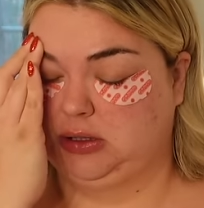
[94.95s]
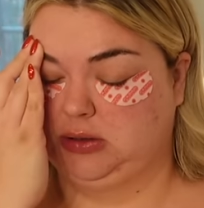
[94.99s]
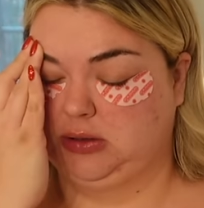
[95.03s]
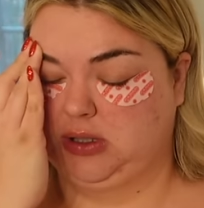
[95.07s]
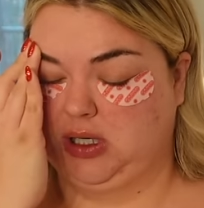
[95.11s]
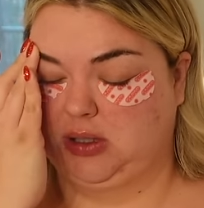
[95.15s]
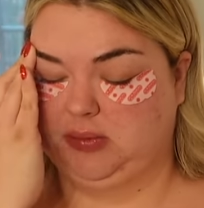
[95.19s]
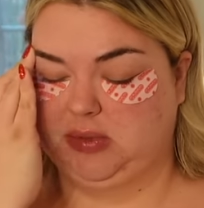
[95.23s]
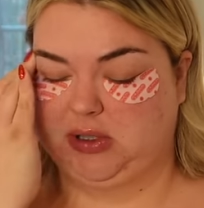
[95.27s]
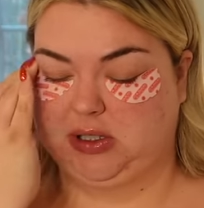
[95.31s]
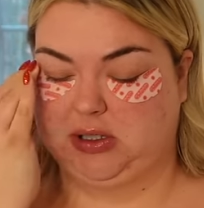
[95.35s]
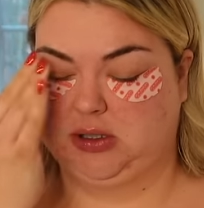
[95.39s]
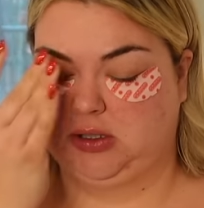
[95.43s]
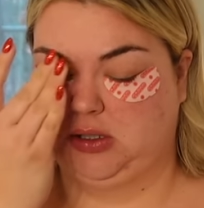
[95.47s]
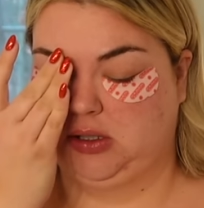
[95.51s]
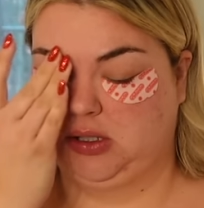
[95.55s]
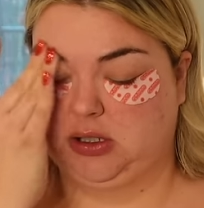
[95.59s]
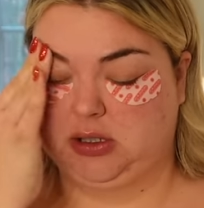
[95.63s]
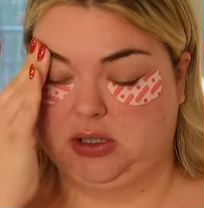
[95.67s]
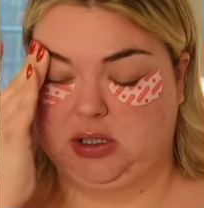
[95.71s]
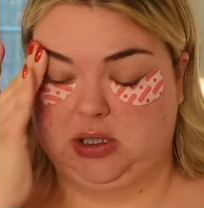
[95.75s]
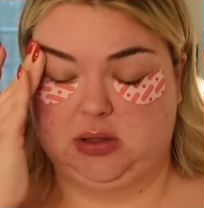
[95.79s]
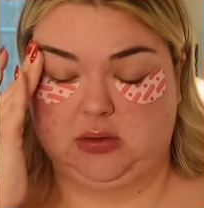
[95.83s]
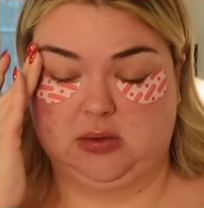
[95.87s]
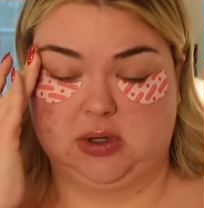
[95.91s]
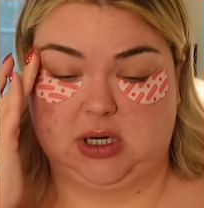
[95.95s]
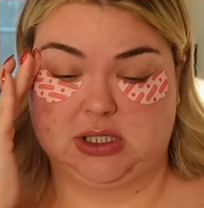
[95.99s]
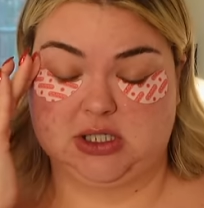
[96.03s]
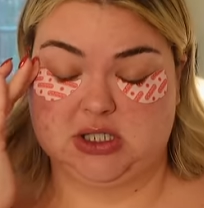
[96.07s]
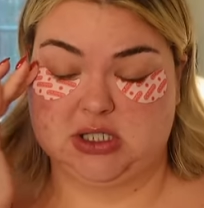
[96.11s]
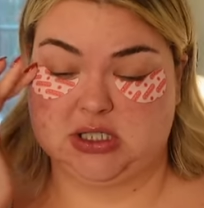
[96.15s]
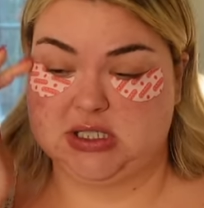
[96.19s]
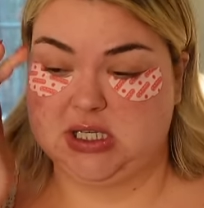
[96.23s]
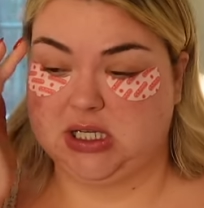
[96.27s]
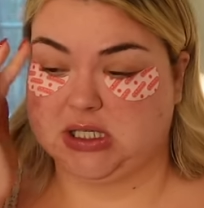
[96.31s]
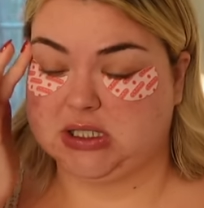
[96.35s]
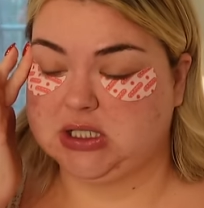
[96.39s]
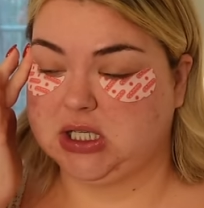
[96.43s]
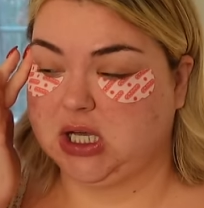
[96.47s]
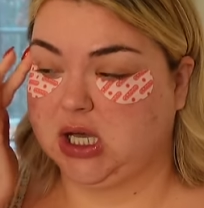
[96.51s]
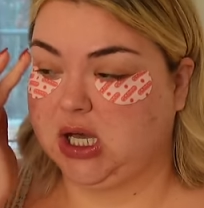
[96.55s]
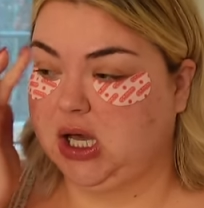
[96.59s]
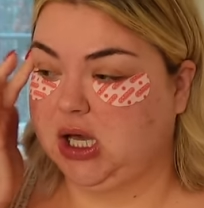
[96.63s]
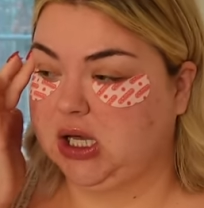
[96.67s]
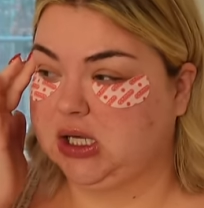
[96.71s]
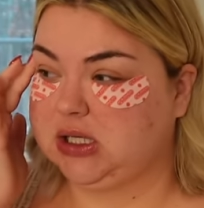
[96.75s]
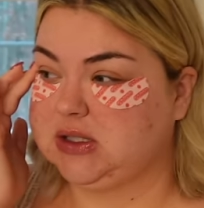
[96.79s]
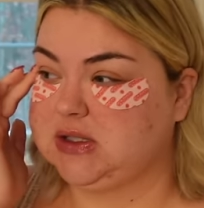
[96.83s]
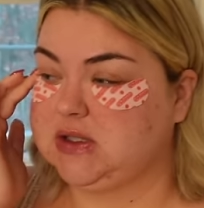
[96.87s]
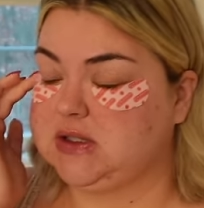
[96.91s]
I've been watching
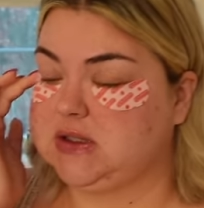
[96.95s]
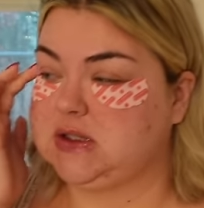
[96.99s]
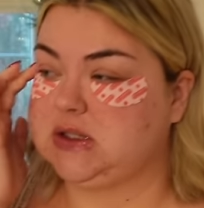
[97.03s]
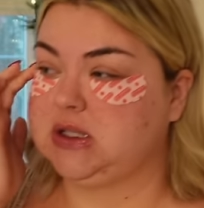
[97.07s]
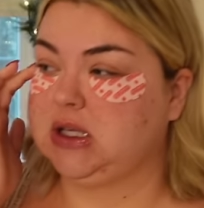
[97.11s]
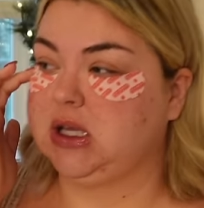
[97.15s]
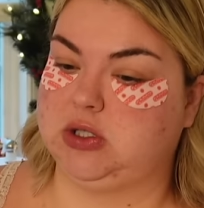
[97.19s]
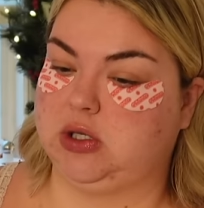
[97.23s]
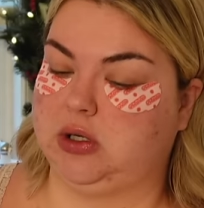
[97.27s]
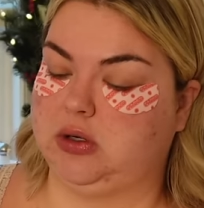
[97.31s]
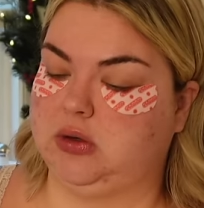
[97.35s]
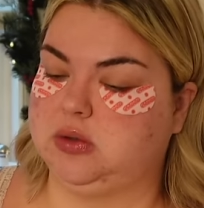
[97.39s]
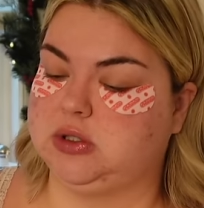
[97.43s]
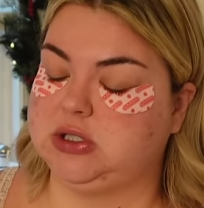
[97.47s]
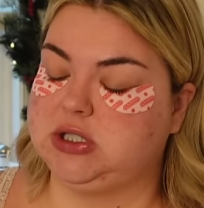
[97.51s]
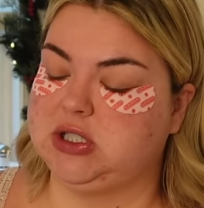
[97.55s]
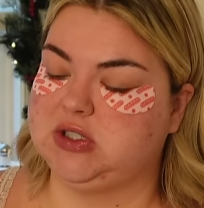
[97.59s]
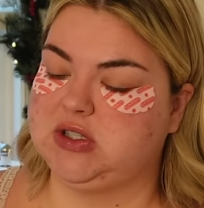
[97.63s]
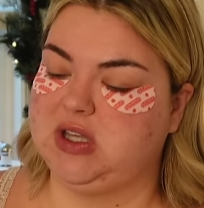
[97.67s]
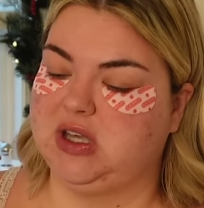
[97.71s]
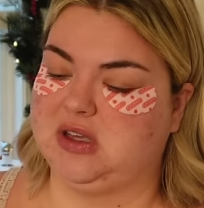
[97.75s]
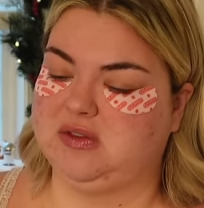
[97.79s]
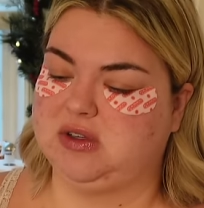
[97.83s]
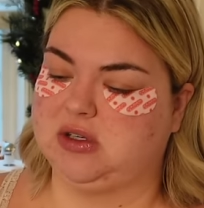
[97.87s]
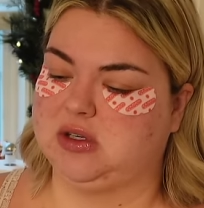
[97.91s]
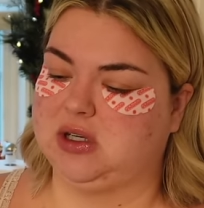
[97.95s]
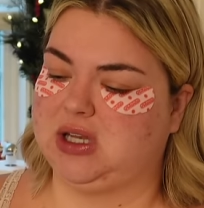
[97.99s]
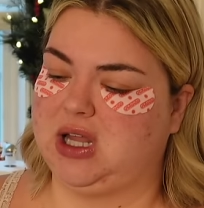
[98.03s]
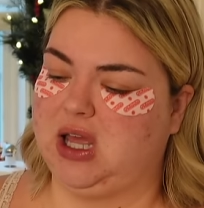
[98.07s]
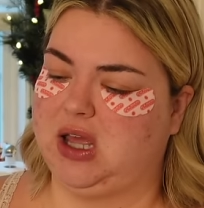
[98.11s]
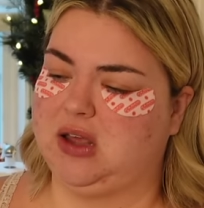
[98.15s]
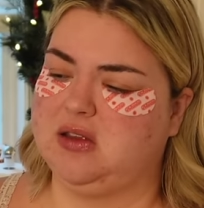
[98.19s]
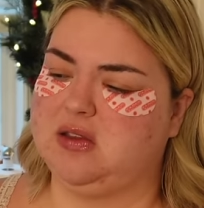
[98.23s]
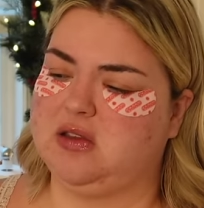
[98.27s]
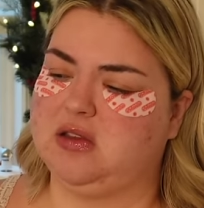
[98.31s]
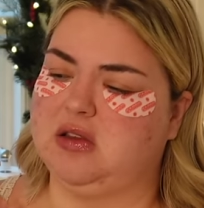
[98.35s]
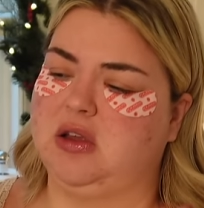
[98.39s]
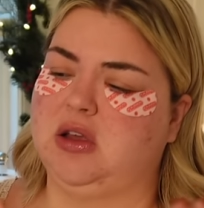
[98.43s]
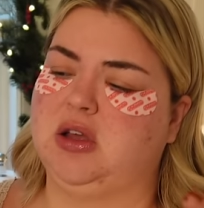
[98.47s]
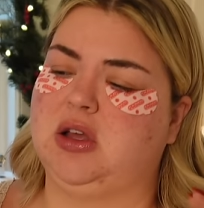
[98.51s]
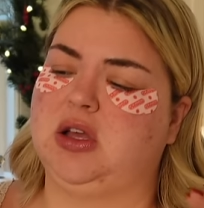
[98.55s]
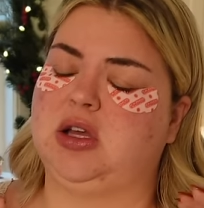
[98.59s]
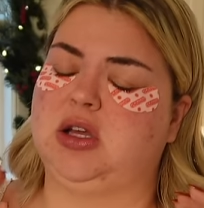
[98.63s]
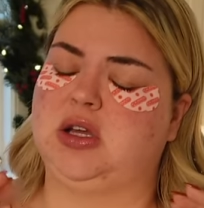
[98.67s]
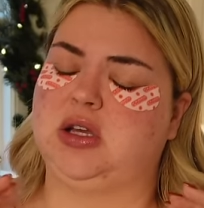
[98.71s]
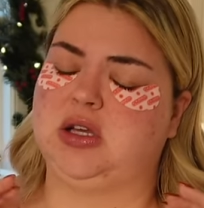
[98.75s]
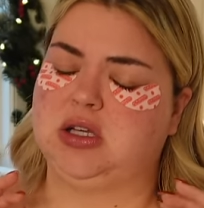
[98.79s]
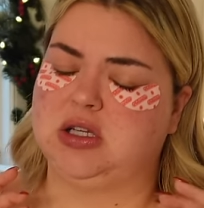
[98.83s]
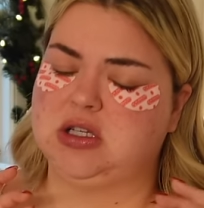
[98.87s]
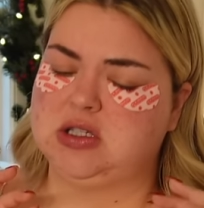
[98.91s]
TikToks. So we're just having a nice
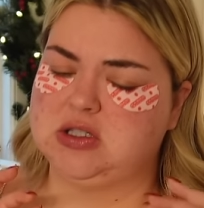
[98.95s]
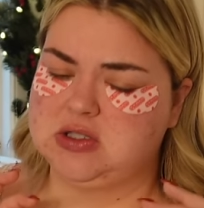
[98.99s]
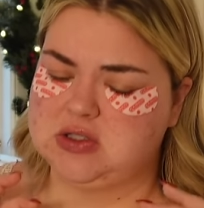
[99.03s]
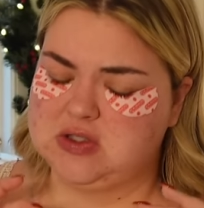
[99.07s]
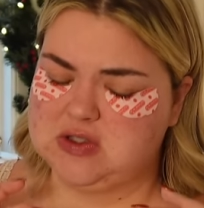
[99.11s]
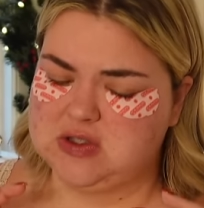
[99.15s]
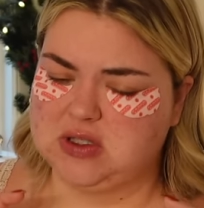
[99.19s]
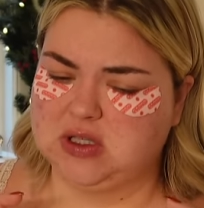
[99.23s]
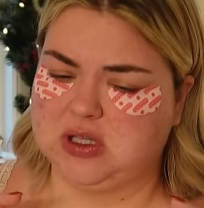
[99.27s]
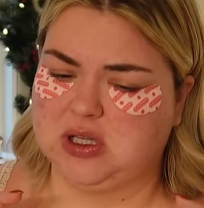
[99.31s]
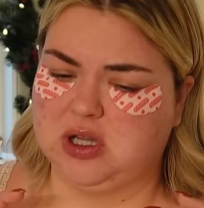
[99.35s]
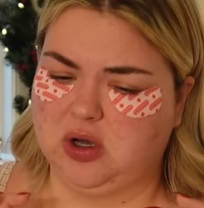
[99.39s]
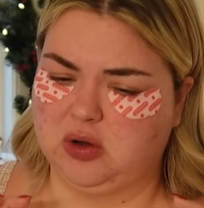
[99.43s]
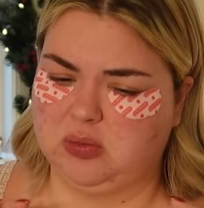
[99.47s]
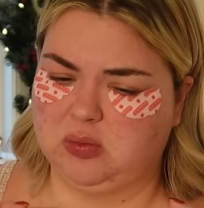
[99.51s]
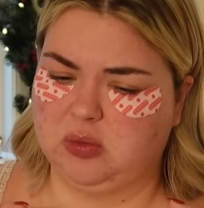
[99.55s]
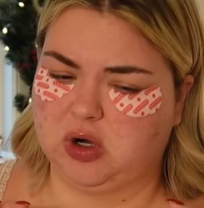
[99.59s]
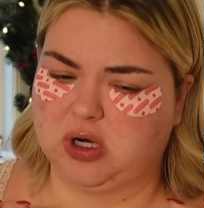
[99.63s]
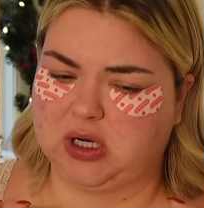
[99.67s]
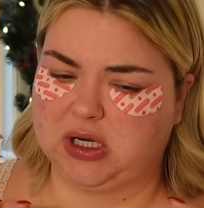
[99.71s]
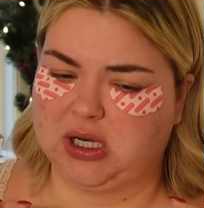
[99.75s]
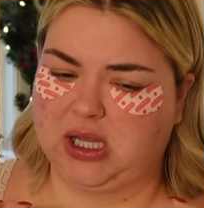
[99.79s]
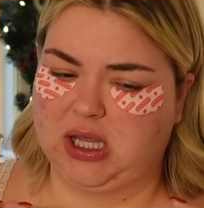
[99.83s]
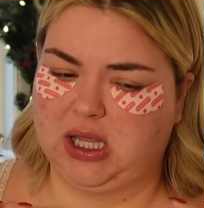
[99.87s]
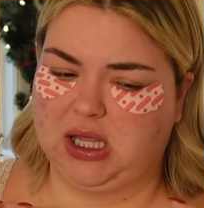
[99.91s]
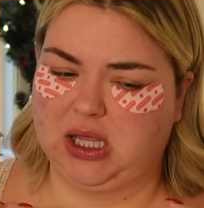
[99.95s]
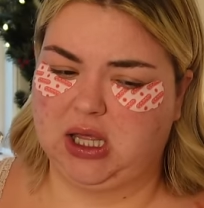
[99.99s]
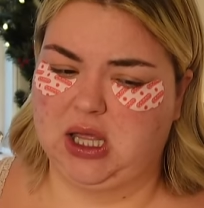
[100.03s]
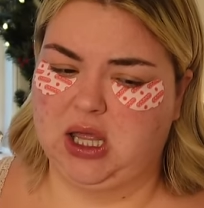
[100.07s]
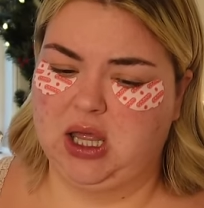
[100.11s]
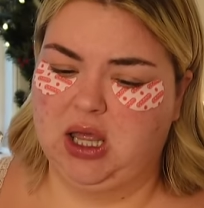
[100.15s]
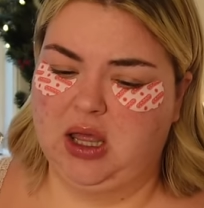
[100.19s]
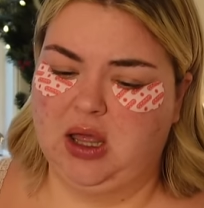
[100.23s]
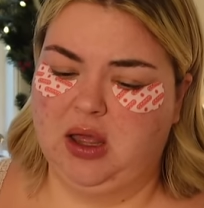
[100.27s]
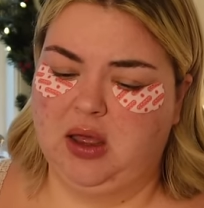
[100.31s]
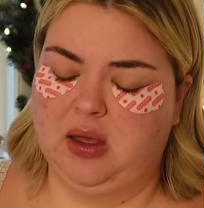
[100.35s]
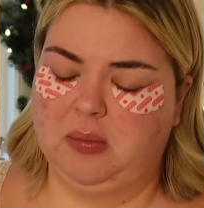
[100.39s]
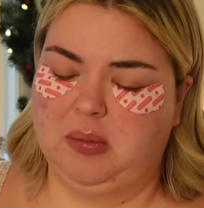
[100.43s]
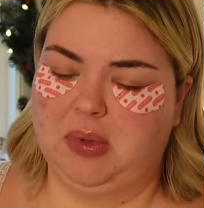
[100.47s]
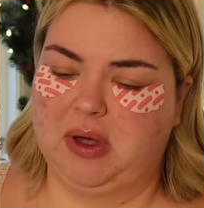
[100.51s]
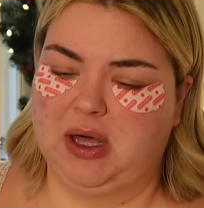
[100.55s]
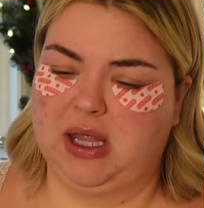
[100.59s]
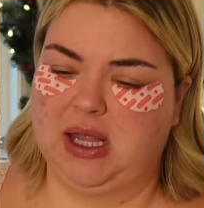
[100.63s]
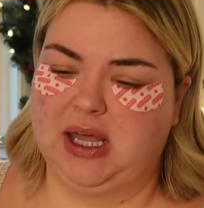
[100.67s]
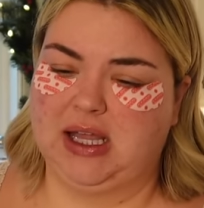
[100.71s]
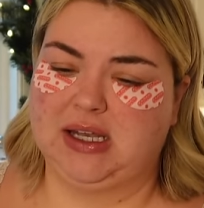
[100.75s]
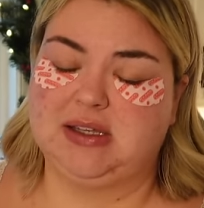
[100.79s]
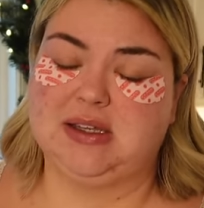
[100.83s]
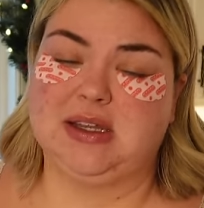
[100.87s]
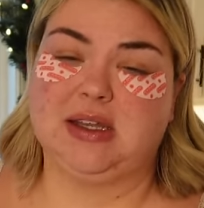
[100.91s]
slow morning, but
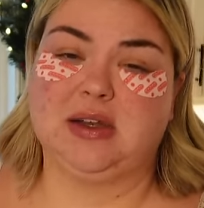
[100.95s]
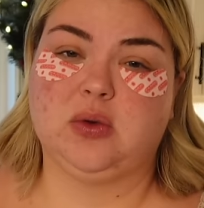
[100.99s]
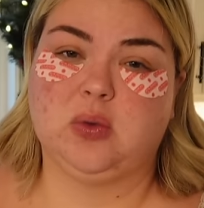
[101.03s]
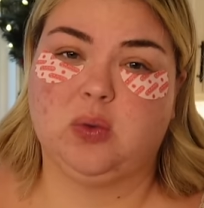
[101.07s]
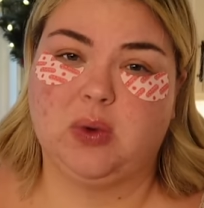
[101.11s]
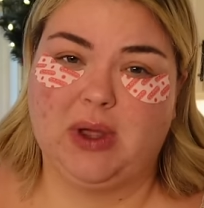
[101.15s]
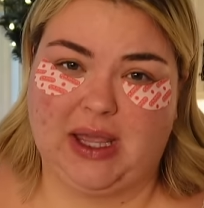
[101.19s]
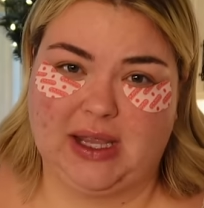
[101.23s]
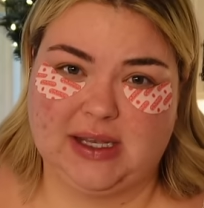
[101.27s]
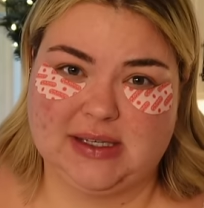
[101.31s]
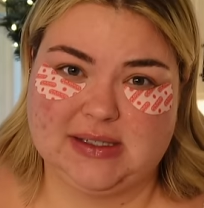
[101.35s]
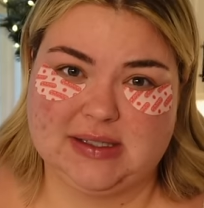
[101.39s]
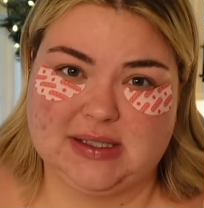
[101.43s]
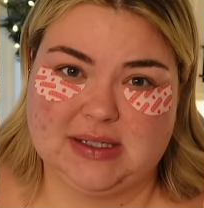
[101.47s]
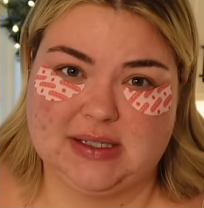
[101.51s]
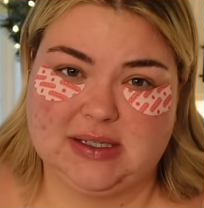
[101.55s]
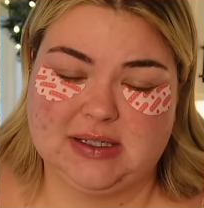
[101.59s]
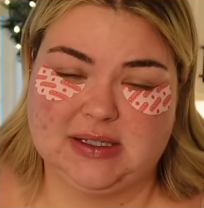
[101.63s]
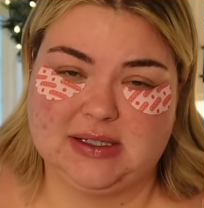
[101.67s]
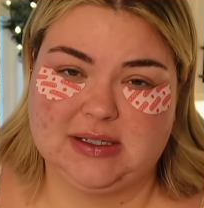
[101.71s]
I did wait